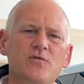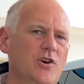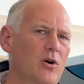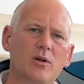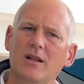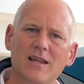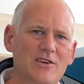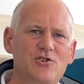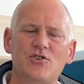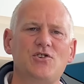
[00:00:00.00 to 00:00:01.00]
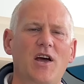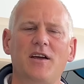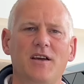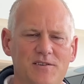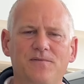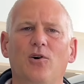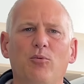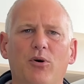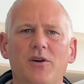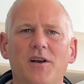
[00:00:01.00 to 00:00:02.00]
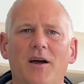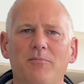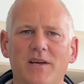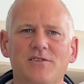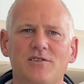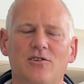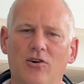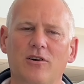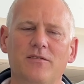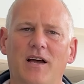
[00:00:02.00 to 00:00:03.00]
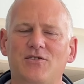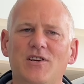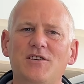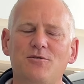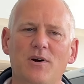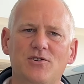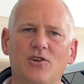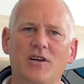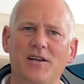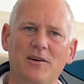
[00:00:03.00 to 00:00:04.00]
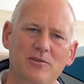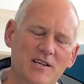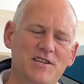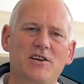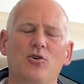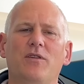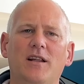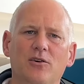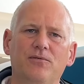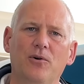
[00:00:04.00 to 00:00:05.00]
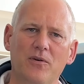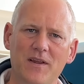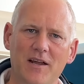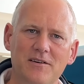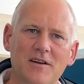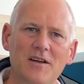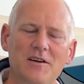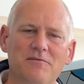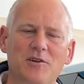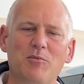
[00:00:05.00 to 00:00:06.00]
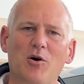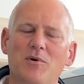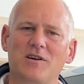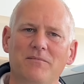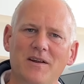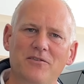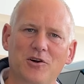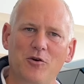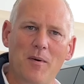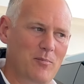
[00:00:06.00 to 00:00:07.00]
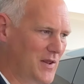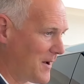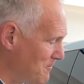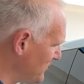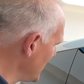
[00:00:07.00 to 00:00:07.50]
So let's just say it's 4.9 meters long. That's the easiest way to look at it. Let's ignore that little 4 on the end for the moment, because I'm never going to remember that.